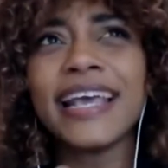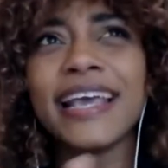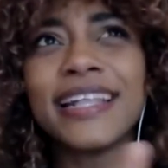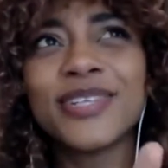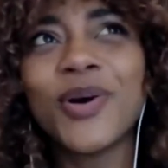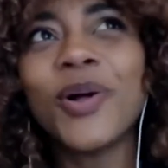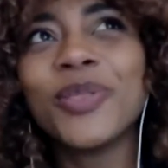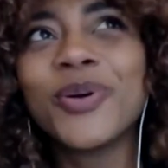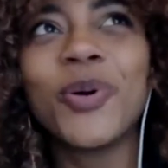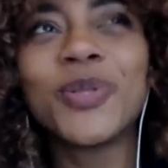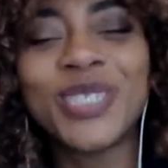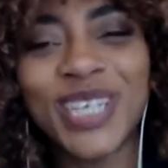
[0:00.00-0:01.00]
It's called the
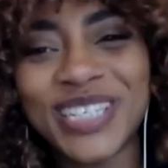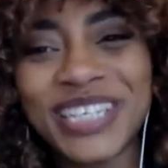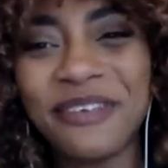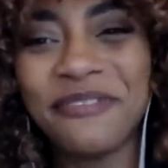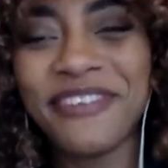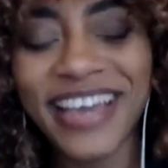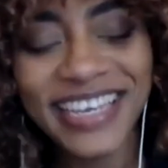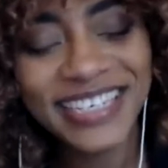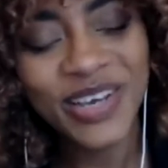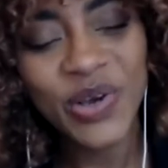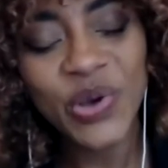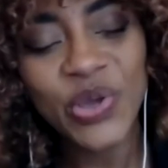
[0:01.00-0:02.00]
gold dust effect.
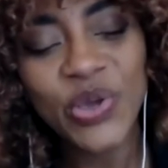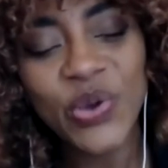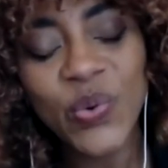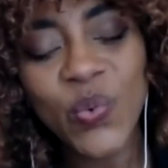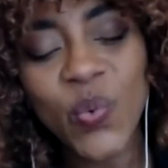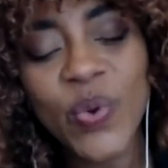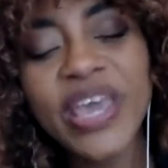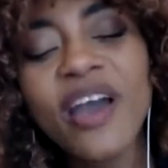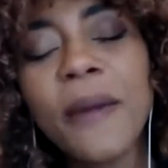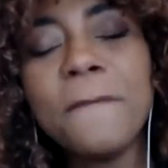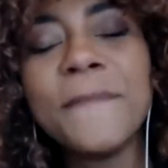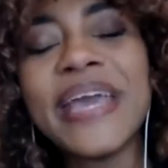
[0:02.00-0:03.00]
We
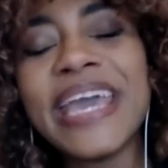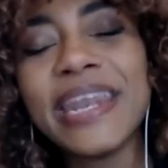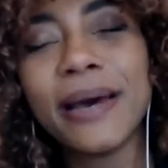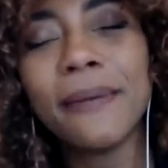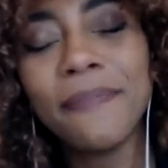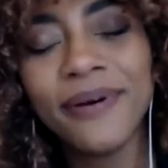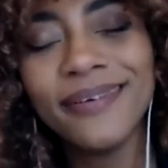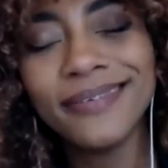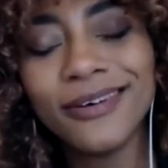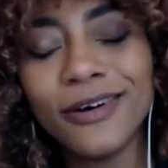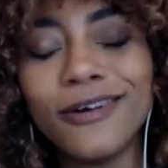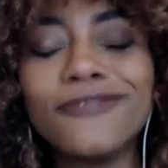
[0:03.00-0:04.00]
are made up
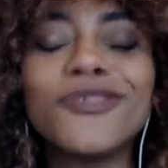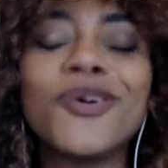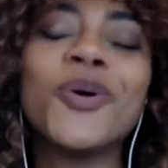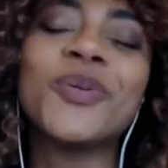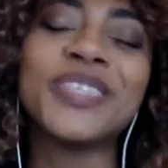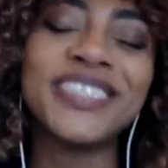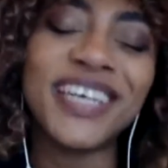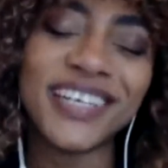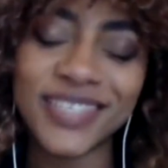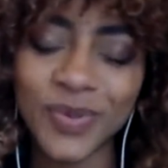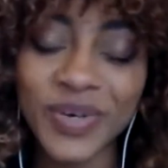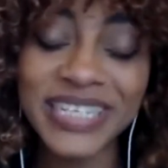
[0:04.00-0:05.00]
of gold
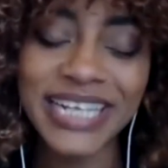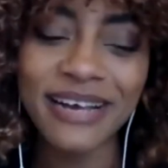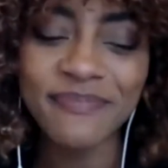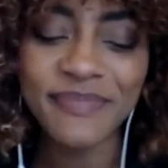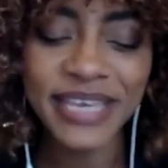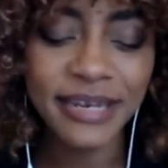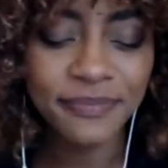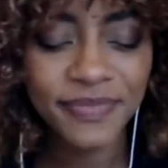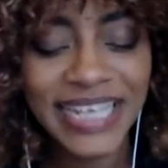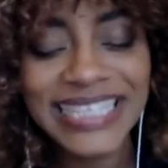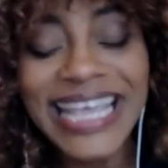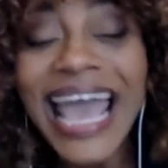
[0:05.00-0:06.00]
dust. What does that mean? Hallelujah.
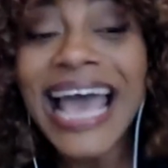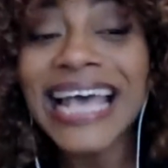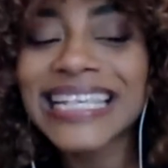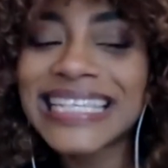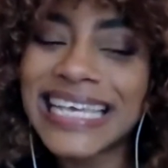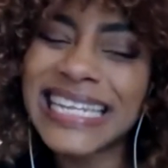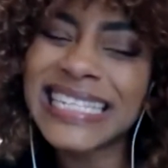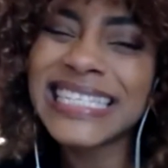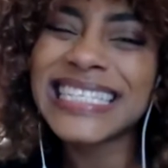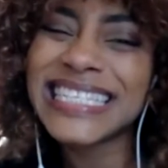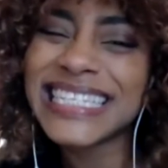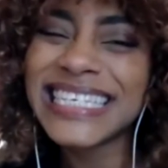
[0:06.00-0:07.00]
It's the
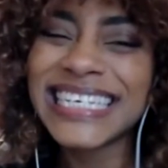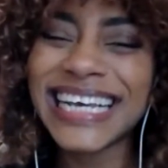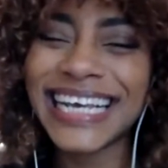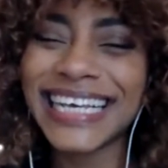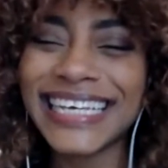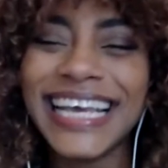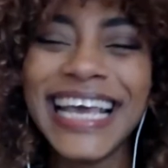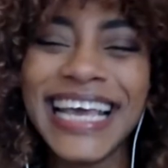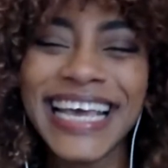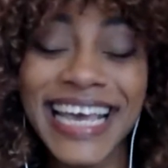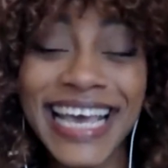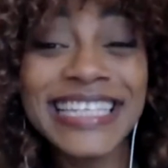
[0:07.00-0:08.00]
essence.
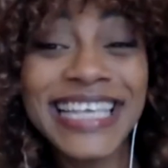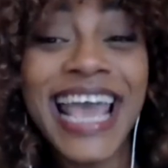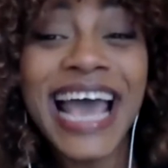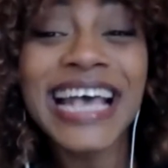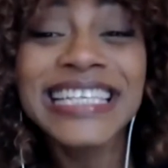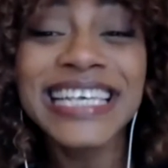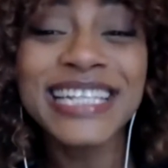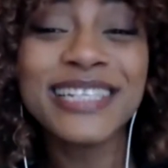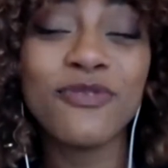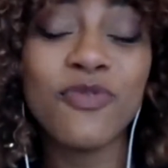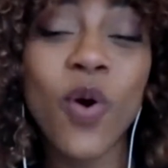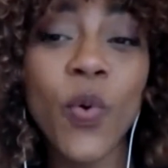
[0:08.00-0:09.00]
It's the essence
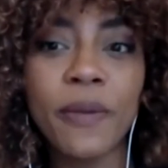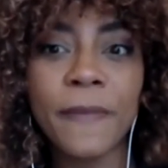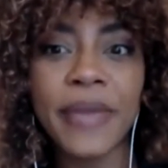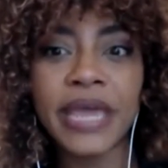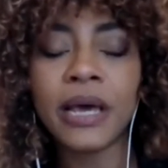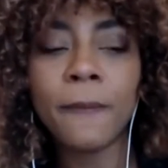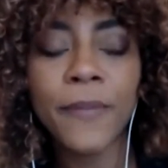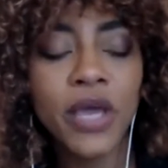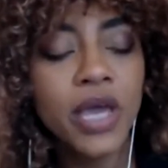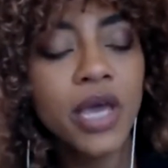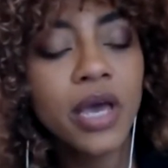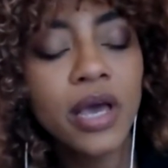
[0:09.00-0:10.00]
of what we're made up.
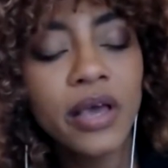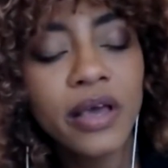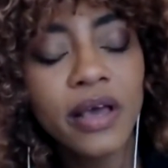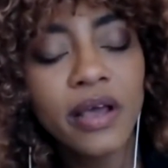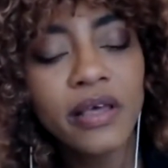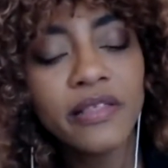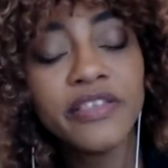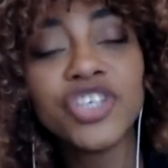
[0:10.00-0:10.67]
The